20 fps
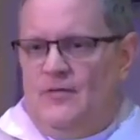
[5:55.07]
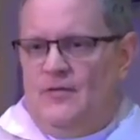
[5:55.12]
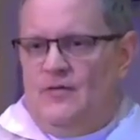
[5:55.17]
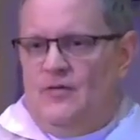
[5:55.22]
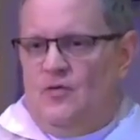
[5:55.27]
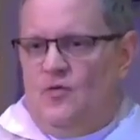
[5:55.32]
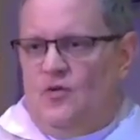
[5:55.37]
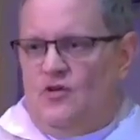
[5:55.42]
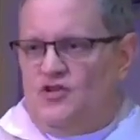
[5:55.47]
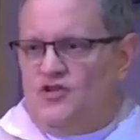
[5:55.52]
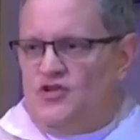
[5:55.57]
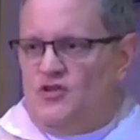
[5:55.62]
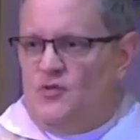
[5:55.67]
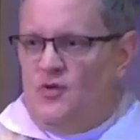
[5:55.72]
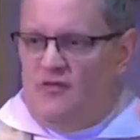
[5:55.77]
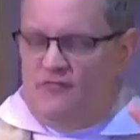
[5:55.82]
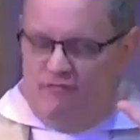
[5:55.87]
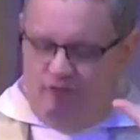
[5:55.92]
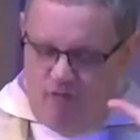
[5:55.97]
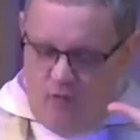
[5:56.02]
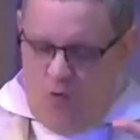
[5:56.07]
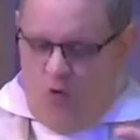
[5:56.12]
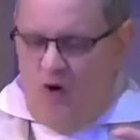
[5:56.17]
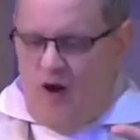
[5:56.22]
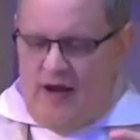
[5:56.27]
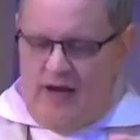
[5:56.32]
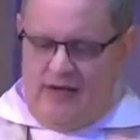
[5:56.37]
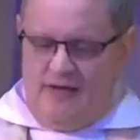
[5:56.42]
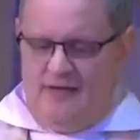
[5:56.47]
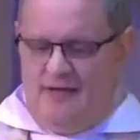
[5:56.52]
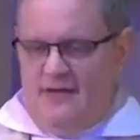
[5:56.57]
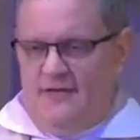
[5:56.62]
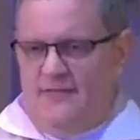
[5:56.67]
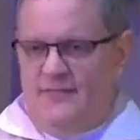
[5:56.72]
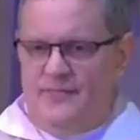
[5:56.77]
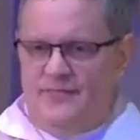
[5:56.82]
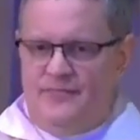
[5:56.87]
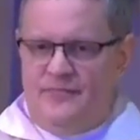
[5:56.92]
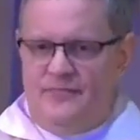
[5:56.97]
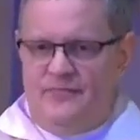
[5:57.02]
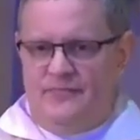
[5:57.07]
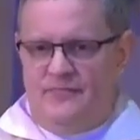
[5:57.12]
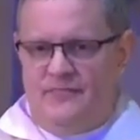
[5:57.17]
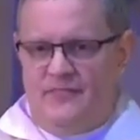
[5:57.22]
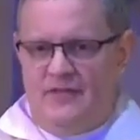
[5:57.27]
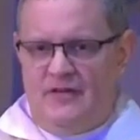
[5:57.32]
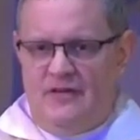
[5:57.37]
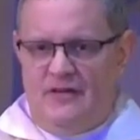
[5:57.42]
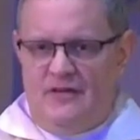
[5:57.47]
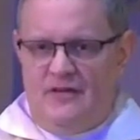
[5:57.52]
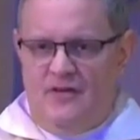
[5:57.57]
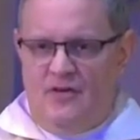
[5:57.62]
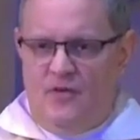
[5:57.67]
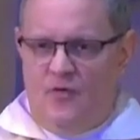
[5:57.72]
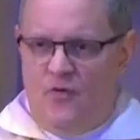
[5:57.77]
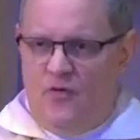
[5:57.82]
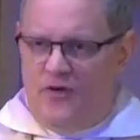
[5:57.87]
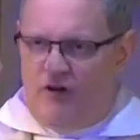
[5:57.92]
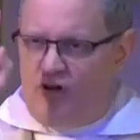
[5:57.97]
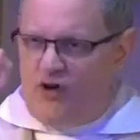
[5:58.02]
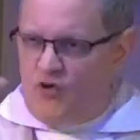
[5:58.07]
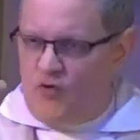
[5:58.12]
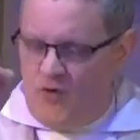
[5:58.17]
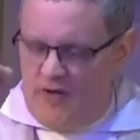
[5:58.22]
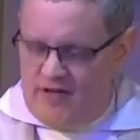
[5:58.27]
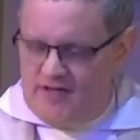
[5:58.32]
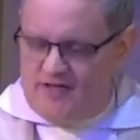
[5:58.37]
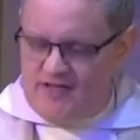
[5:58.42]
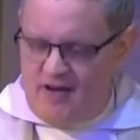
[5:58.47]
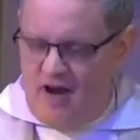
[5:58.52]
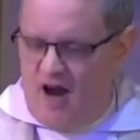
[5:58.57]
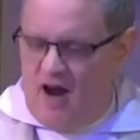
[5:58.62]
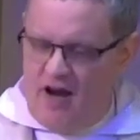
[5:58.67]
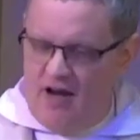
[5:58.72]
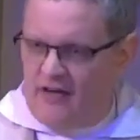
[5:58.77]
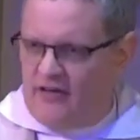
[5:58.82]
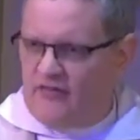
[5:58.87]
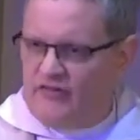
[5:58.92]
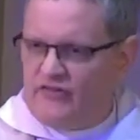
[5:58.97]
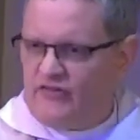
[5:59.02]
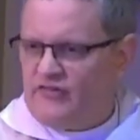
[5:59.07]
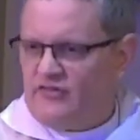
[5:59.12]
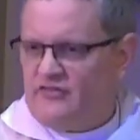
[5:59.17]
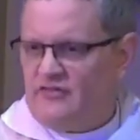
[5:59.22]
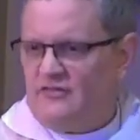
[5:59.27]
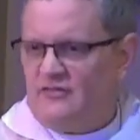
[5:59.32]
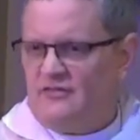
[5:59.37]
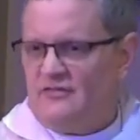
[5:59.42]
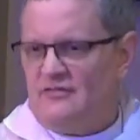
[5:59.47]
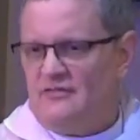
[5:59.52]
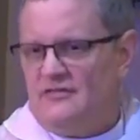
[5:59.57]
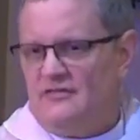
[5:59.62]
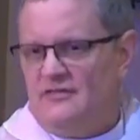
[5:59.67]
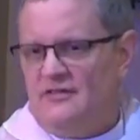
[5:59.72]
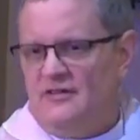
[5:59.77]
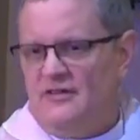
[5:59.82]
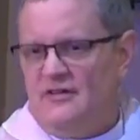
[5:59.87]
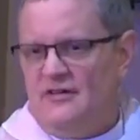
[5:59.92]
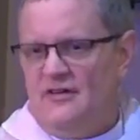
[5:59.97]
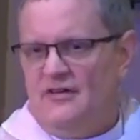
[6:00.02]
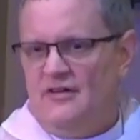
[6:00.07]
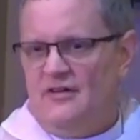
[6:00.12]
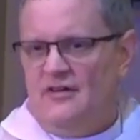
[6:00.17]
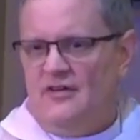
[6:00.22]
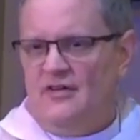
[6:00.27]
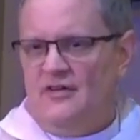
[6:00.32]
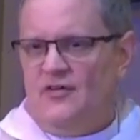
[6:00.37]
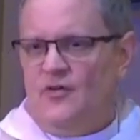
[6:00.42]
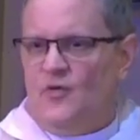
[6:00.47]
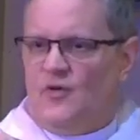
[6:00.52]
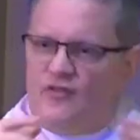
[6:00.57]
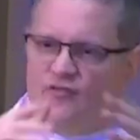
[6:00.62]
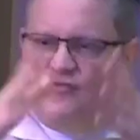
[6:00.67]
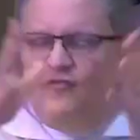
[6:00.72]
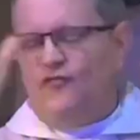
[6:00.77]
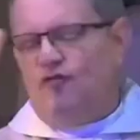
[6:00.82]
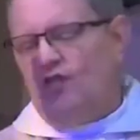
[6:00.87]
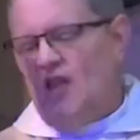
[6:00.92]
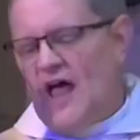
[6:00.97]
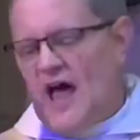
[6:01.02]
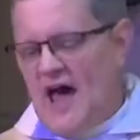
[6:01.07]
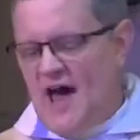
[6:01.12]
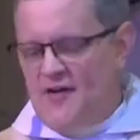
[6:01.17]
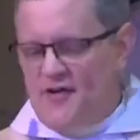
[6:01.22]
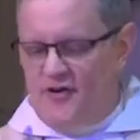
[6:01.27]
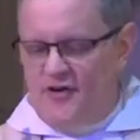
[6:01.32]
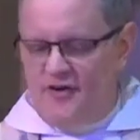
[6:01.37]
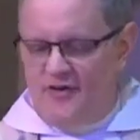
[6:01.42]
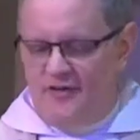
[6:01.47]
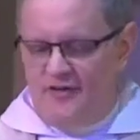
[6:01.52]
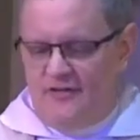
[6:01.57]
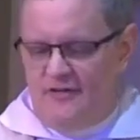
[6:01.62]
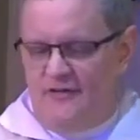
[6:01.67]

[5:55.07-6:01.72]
or to avoid or to criticize or to flatter